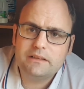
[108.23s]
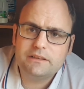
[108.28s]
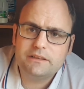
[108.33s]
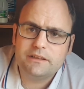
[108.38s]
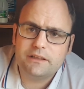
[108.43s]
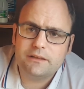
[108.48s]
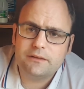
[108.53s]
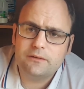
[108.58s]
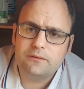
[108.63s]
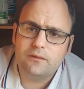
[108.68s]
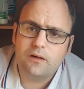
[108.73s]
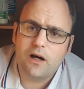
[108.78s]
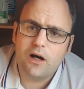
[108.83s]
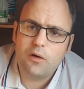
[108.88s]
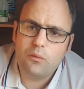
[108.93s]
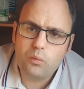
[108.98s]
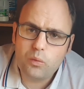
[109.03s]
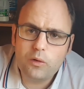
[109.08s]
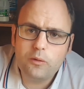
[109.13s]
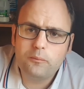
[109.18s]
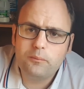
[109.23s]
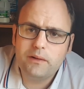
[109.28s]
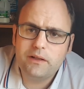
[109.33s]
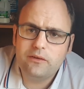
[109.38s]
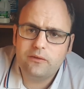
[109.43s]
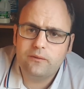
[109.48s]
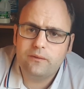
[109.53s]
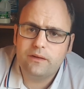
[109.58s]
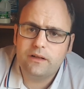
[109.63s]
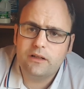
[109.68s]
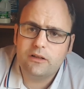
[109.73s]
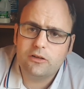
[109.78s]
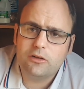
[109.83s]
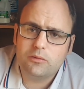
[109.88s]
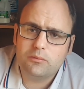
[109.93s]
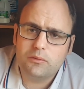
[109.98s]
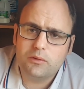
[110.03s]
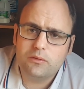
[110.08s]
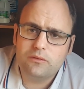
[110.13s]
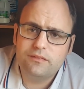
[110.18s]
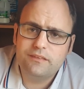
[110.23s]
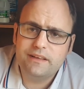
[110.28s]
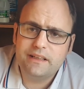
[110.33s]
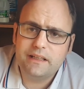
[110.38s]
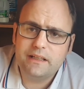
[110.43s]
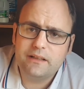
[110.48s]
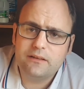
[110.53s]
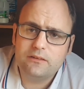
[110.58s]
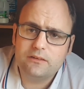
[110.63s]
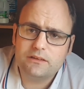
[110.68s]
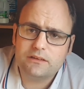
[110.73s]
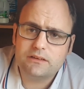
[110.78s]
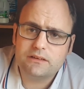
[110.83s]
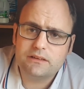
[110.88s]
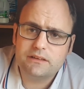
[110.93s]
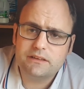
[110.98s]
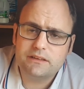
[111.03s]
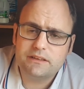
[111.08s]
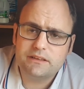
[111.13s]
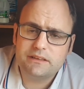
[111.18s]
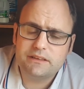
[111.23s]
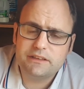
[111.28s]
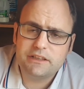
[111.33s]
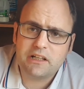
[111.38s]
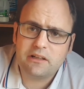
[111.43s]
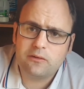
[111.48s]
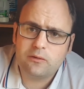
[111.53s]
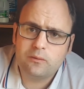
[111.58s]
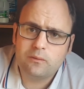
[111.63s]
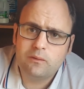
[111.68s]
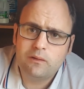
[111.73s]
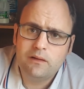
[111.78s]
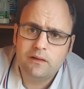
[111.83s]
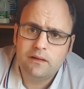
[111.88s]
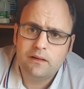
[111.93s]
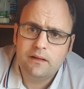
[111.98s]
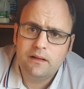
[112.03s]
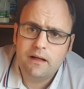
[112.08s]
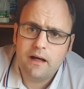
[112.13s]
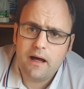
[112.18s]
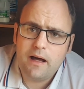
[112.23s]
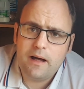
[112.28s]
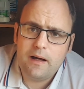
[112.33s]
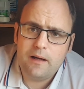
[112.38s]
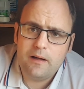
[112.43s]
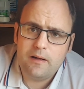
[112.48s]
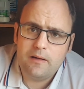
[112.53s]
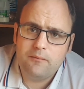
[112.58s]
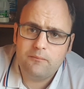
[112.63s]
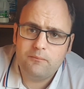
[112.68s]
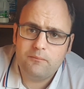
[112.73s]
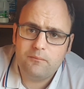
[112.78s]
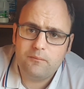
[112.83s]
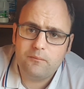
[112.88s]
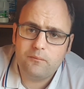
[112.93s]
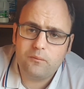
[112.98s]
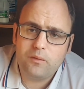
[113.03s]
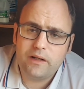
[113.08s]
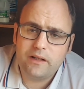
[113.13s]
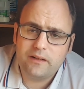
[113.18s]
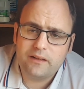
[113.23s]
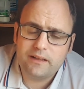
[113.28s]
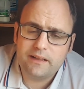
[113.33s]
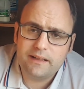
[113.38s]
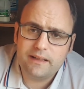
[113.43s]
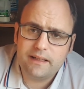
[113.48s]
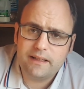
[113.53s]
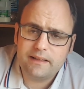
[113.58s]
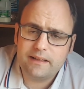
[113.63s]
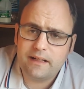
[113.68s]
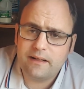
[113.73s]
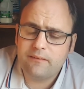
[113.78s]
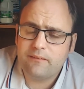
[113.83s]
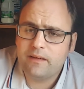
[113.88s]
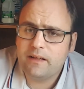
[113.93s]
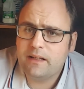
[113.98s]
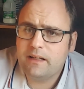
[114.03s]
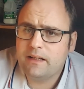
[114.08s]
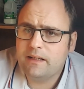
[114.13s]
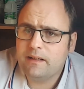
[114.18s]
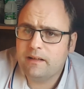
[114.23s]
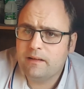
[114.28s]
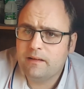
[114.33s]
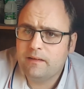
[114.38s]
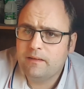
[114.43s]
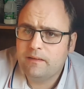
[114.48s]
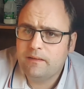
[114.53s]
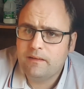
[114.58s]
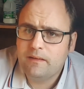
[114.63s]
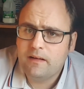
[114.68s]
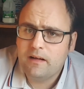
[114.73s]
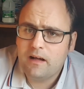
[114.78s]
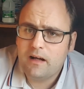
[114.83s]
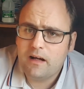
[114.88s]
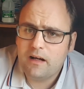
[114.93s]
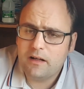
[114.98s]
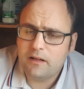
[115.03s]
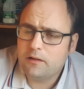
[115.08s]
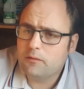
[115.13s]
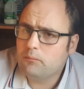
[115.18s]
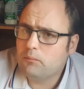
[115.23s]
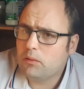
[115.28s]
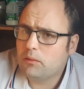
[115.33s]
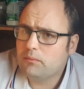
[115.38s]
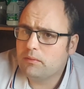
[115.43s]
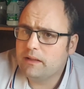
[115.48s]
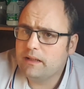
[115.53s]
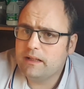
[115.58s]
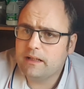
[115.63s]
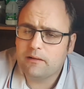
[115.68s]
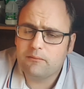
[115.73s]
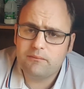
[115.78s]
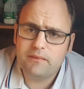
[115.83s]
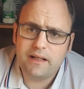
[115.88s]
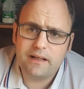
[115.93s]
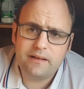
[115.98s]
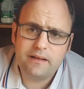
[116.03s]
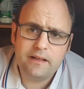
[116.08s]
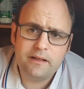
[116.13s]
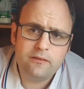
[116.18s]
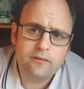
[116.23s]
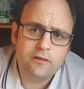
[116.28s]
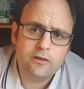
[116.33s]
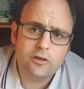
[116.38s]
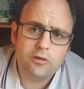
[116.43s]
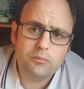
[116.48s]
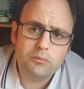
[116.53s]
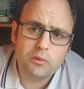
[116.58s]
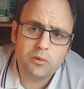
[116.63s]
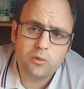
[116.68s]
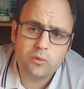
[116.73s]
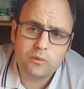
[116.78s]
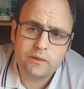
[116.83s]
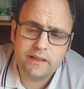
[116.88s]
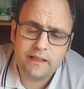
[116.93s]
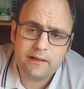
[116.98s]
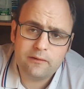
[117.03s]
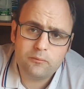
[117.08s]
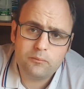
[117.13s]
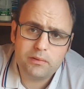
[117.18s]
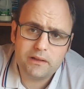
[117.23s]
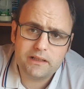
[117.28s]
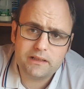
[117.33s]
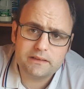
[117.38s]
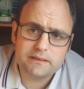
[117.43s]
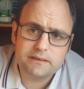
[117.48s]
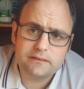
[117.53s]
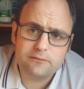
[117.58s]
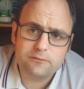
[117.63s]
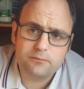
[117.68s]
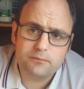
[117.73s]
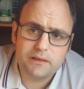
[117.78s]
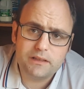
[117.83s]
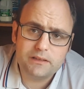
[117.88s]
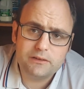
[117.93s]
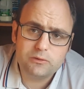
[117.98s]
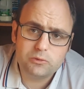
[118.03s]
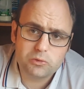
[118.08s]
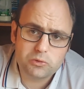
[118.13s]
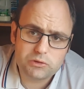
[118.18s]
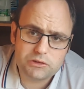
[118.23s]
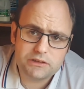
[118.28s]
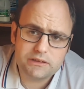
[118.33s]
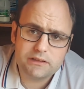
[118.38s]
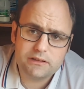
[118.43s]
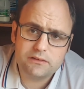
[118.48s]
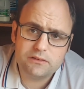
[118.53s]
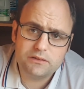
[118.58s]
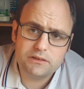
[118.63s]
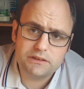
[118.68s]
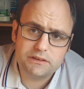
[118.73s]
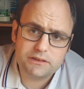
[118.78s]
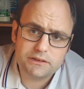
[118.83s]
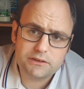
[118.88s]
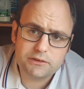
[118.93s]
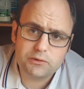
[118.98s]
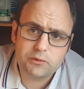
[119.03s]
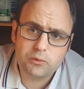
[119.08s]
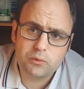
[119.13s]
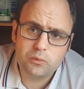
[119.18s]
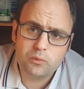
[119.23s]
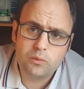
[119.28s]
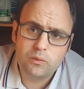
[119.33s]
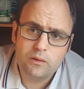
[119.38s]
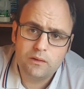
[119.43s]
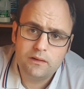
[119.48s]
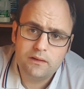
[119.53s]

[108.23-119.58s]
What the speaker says: So I will be doing a lot more videos on this channel when I can get down here. I can probably come down here a lot more now because of my daughter goes to school.